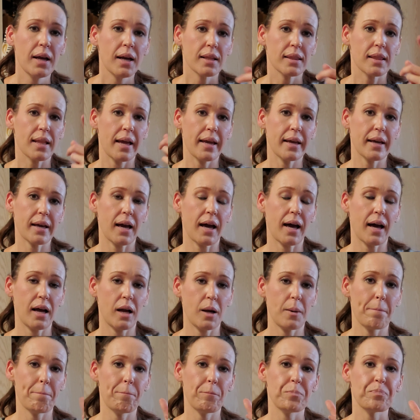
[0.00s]
like
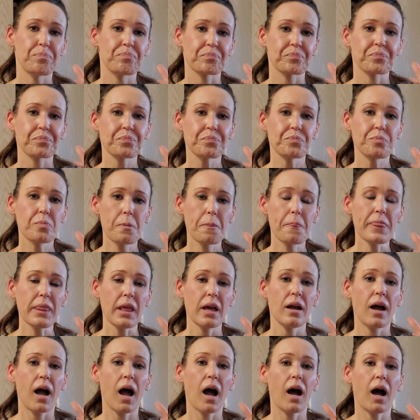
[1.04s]
um,
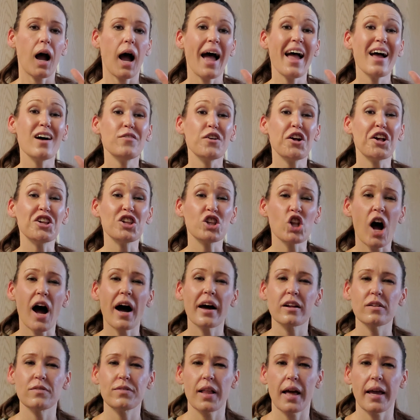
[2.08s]
I have a lot
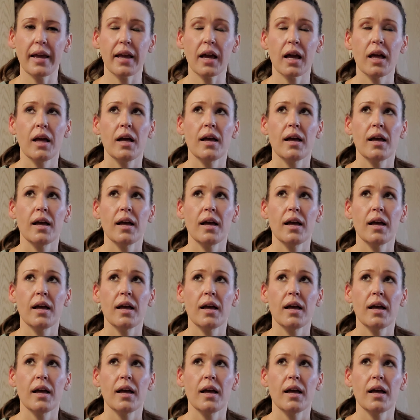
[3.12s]
of like